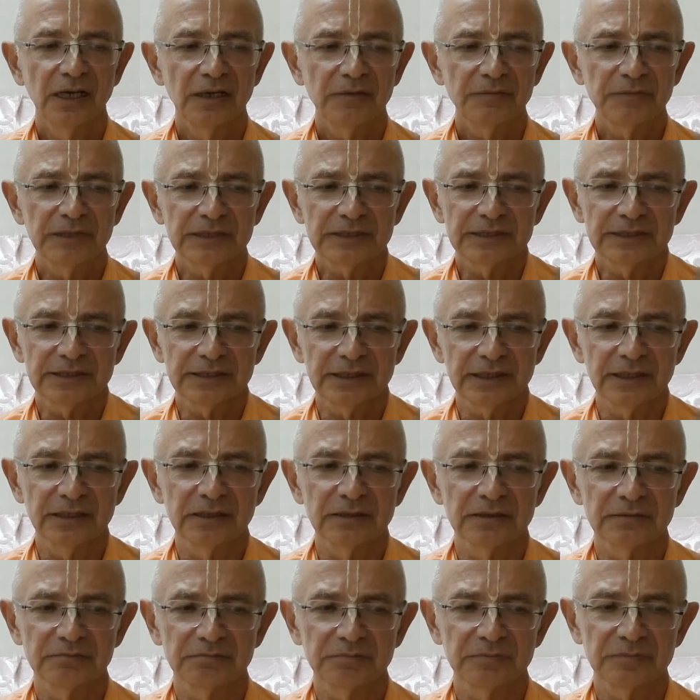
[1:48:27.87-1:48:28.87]
but
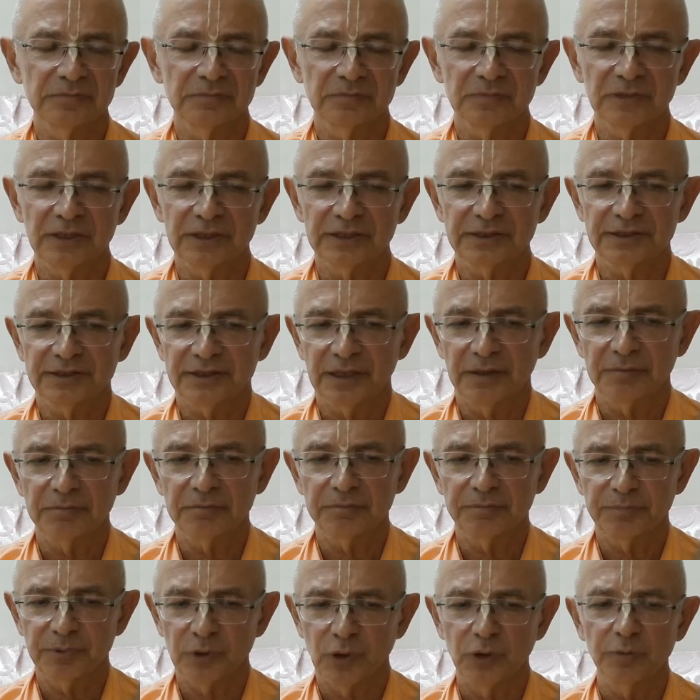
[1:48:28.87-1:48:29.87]
still there is some
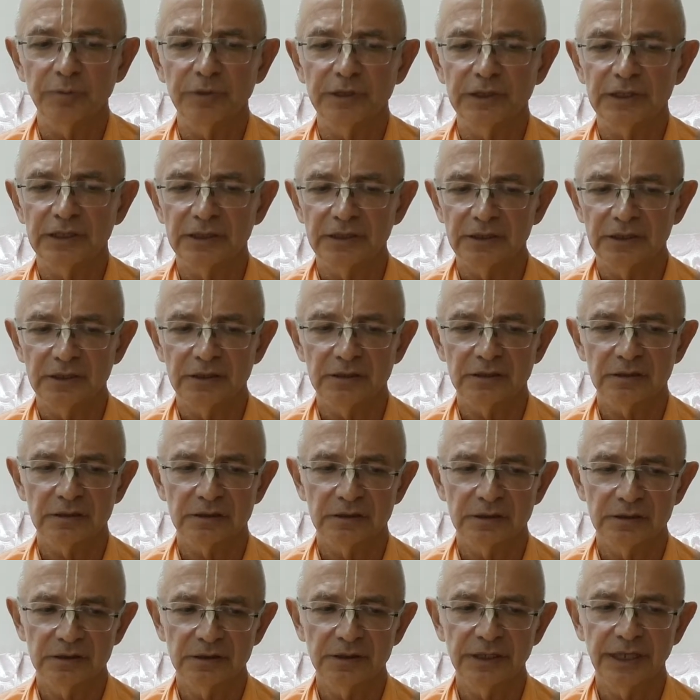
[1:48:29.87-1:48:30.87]
prominent
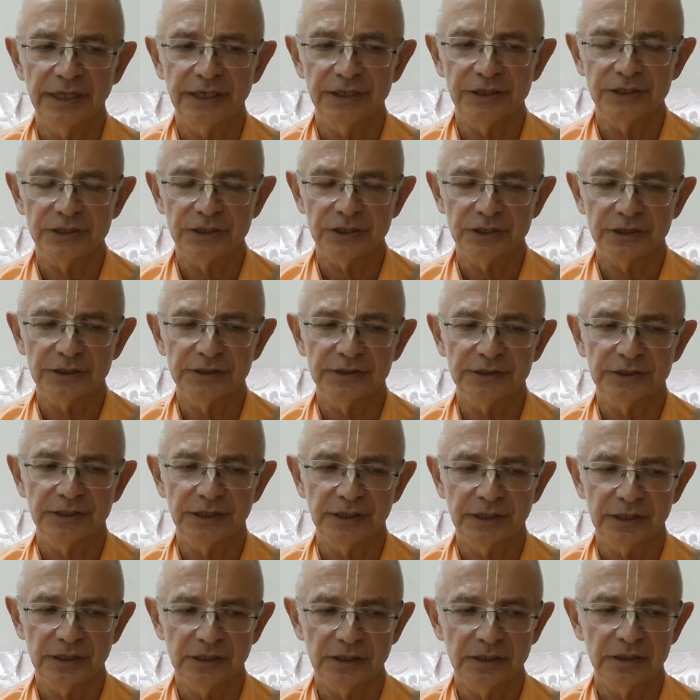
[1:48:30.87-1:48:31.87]
nature is
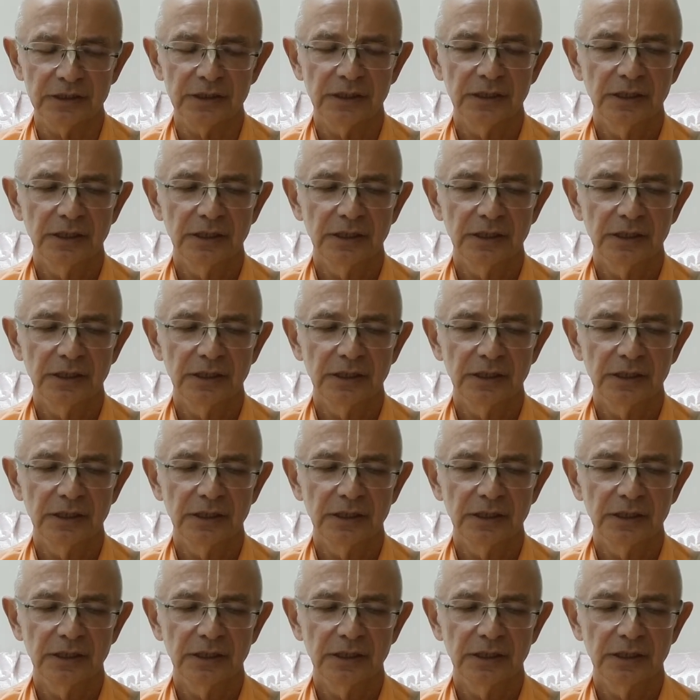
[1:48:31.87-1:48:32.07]
there.